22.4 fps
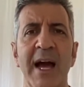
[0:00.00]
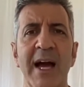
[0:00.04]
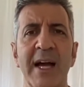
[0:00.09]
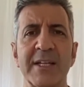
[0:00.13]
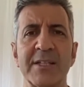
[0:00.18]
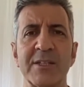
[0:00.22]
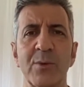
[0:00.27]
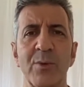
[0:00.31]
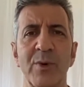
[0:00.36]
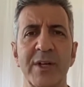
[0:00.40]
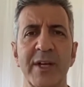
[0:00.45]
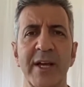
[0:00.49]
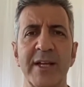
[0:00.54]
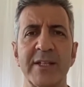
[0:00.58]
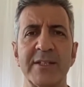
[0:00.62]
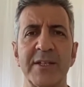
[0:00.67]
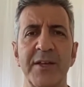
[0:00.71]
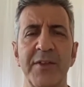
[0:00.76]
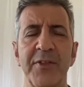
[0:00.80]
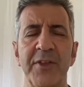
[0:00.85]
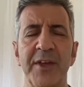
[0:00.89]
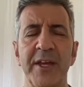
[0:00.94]
so we're going
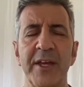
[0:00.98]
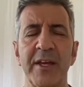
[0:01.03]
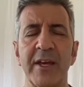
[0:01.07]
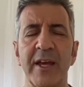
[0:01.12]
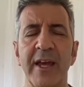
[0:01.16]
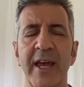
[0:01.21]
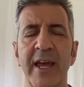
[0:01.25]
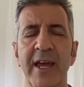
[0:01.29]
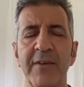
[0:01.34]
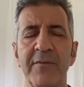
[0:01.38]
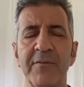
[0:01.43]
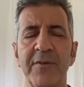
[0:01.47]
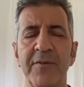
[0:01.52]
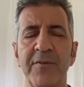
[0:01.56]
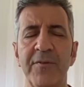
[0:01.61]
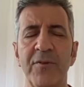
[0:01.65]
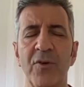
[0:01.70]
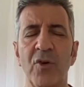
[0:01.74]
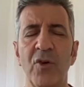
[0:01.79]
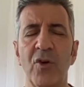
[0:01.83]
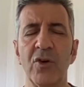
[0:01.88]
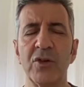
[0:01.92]
to think in for
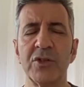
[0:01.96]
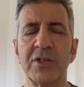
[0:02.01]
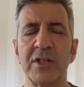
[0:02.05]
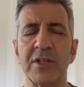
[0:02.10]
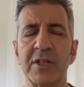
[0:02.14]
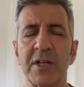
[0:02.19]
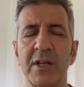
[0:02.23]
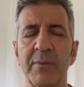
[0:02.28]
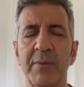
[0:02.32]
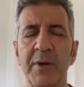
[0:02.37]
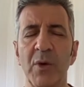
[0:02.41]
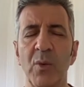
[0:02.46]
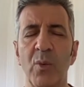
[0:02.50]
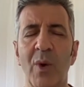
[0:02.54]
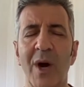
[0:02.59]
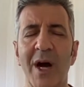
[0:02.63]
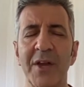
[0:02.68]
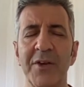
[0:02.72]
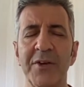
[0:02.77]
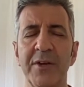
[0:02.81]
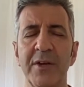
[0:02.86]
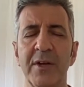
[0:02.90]
4. So it's going to be
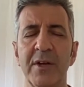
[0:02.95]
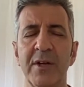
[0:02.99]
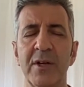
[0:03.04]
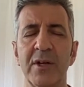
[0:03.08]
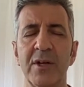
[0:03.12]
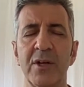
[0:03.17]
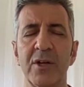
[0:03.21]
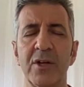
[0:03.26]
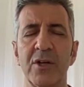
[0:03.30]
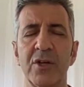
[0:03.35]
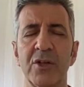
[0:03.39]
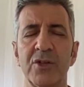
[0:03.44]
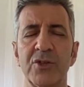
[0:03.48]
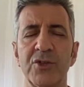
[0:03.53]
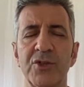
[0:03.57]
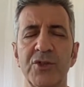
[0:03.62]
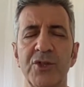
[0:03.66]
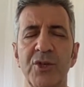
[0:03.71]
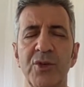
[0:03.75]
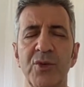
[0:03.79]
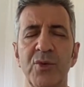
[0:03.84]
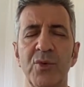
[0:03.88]
1,
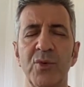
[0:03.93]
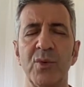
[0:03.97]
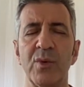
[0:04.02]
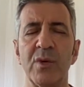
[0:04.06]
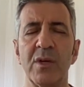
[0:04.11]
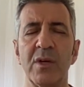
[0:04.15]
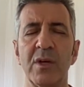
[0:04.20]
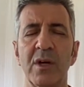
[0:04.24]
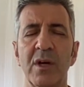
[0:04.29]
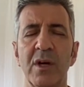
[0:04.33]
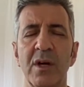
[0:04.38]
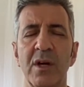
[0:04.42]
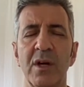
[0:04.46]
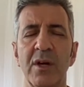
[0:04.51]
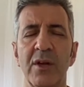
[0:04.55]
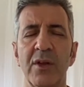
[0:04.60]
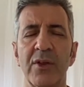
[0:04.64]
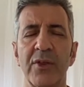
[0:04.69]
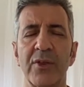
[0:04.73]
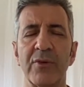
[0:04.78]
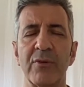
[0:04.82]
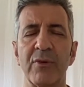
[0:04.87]
2,
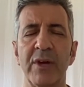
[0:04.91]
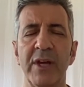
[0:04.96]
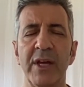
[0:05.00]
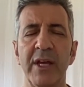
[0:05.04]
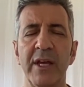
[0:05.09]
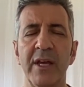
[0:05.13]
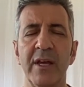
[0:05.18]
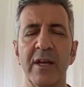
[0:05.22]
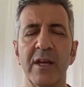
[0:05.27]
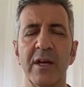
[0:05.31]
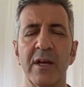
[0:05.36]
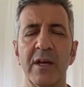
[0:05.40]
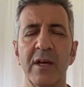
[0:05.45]
3,